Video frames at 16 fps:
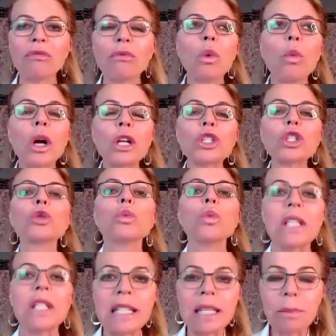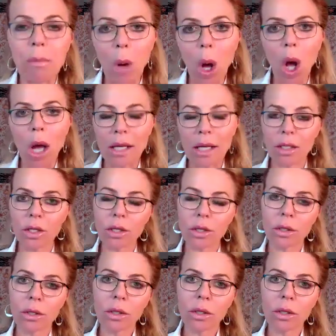we want to respond.